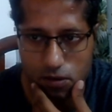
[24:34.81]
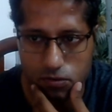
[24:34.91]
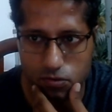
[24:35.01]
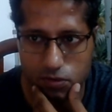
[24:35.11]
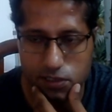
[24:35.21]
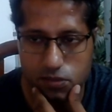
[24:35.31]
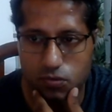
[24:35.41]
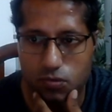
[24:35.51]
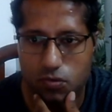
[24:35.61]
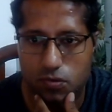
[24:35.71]
So these
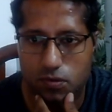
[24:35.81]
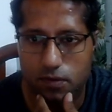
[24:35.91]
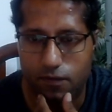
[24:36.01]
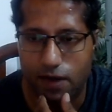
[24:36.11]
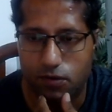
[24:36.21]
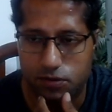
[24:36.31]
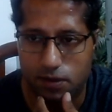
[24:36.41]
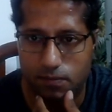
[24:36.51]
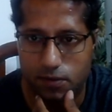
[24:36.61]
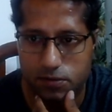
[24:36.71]
two values,
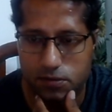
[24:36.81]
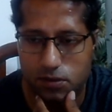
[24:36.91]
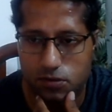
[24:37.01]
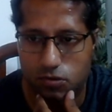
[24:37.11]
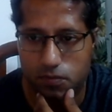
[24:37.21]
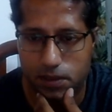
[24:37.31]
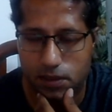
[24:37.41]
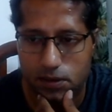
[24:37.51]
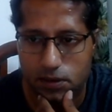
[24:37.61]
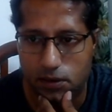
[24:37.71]
numbers, should be
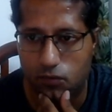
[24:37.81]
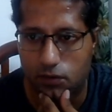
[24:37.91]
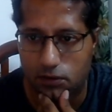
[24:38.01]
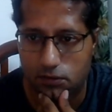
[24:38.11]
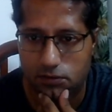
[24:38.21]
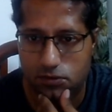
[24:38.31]
equal.